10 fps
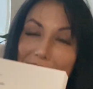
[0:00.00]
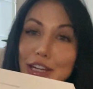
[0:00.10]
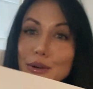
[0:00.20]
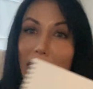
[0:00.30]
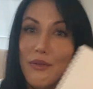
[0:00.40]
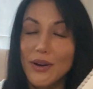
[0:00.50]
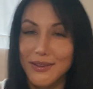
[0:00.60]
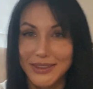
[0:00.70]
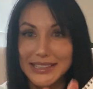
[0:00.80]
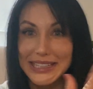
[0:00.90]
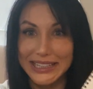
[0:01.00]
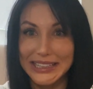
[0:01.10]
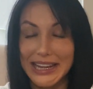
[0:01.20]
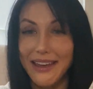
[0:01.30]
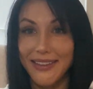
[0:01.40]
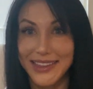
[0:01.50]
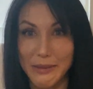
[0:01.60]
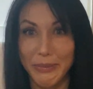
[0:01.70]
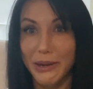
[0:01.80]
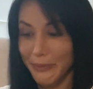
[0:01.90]
You have one of these in the
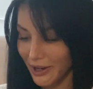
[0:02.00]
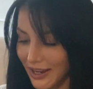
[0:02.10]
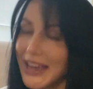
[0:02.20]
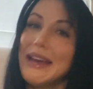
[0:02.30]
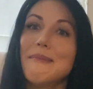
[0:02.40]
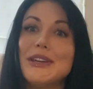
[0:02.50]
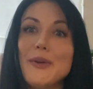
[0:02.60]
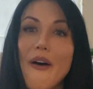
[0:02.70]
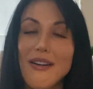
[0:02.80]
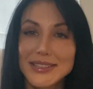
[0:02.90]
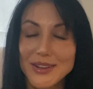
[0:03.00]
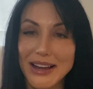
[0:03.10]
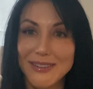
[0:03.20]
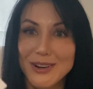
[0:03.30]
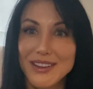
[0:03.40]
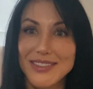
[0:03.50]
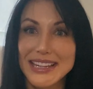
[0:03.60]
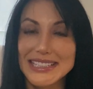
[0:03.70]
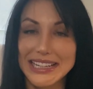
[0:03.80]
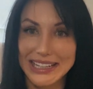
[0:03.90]
big book, but you also have one of
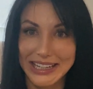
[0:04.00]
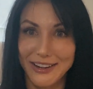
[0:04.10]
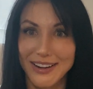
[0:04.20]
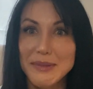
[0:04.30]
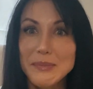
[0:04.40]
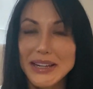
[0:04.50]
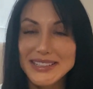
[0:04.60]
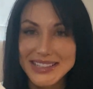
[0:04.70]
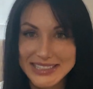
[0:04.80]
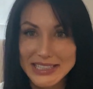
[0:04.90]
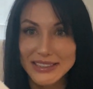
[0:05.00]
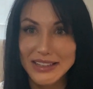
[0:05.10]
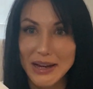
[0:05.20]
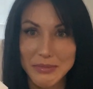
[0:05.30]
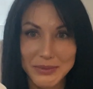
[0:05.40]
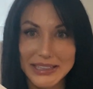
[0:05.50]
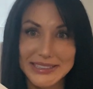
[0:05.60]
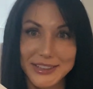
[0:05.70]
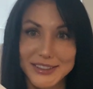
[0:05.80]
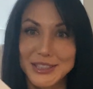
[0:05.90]
these in here because this is a lot
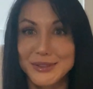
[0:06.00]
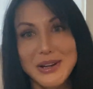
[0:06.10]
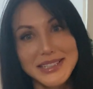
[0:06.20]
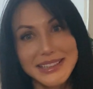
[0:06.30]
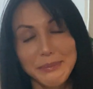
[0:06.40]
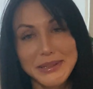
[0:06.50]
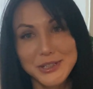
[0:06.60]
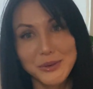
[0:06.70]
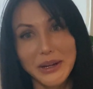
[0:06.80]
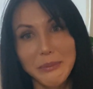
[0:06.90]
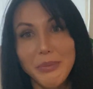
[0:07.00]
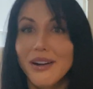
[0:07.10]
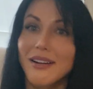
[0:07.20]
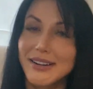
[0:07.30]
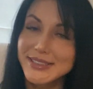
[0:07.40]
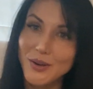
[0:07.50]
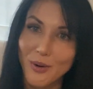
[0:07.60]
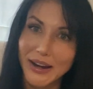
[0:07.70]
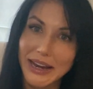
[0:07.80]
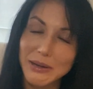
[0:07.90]
easier to slip into a purse
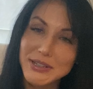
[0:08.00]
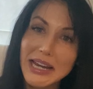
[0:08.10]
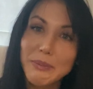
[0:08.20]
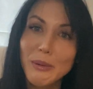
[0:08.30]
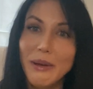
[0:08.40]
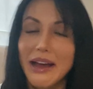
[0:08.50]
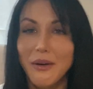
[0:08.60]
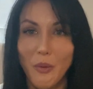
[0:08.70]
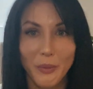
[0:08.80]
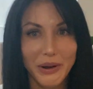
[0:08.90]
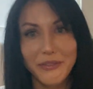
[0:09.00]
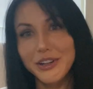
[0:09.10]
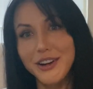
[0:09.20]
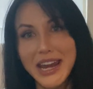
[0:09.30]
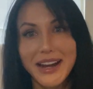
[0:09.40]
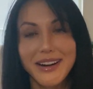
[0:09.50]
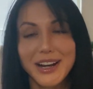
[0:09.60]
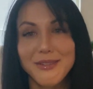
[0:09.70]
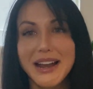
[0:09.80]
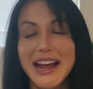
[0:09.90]
or a diaper bag or whatever you're
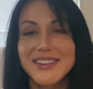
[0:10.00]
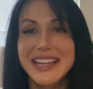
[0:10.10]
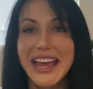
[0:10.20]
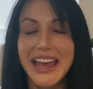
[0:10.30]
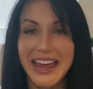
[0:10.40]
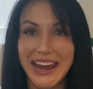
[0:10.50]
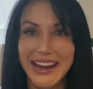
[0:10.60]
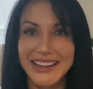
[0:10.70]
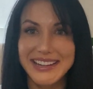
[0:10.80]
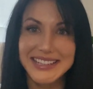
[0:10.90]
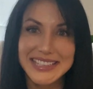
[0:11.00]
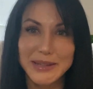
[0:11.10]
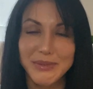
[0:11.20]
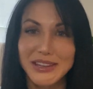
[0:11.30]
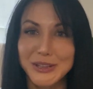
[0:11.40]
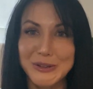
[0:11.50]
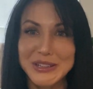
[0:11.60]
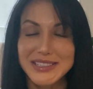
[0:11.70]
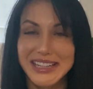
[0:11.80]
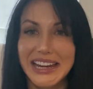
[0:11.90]
carrying around. And this is something that you
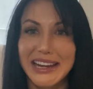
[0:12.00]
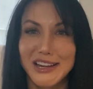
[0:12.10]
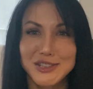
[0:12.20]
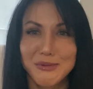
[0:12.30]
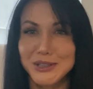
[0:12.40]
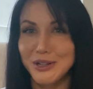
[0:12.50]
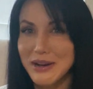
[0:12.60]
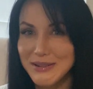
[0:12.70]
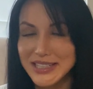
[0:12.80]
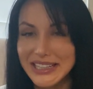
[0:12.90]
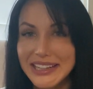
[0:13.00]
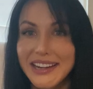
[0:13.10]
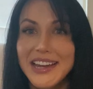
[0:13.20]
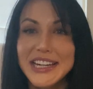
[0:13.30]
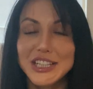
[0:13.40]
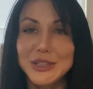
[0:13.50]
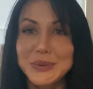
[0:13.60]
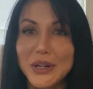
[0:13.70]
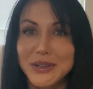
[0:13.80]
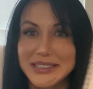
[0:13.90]
can take, so when you go out to eat, you
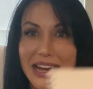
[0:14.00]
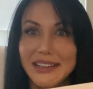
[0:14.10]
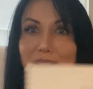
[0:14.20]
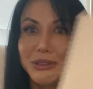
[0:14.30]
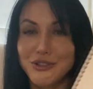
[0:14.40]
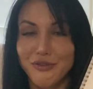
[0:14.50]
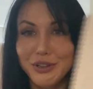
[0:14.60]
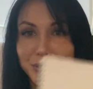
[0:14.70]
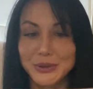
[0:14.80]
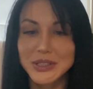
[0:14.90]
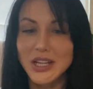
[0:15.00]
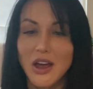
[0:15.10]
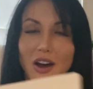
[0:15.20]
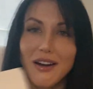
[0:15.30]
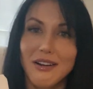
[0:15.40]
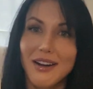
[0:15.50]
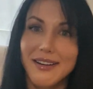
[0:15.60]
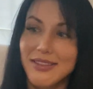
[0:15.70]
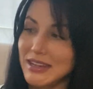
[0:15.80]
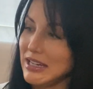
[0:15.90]
know exactly which foods are
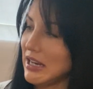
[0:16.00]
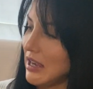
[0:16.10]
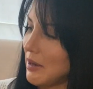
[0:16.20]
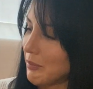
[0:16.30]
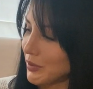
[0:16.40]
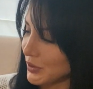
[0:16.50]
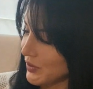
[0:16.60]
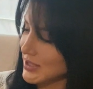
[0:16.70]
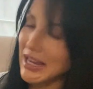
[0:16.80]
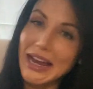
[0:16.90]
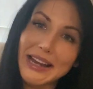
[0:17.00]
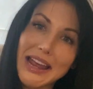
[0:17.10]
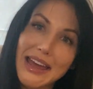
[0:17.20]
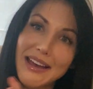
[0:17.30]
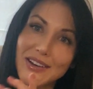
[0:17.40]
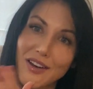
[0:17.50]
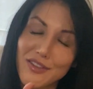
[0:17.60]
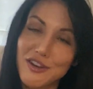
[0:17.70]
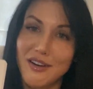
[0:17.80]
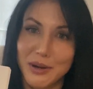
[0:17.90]
on the approved side and on
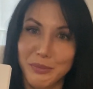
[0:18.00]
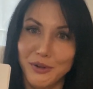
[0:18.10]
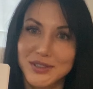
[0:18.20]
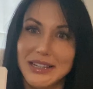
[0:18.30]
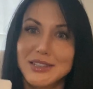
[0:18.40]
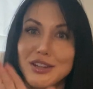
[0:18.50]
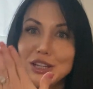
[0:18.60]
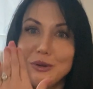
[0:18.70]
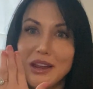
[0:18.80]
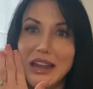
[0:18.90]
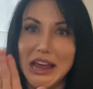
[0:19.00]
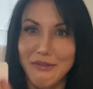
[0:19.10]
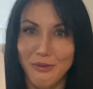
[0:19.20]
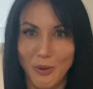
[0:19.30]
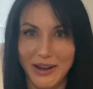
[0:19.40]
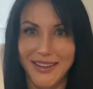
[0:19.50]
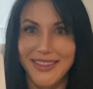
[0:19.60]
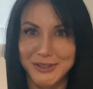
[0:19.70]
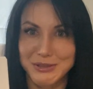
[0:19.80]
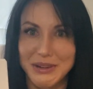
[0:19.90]
the non-approved side so that you can avoid
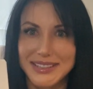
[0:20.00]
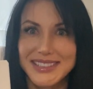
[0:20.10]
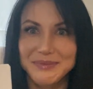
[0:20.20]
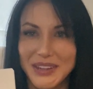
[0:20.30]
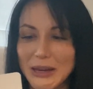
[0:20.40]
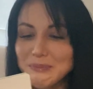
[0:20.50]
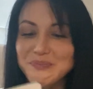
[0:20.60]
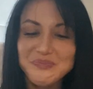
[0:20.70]
those ones, okay?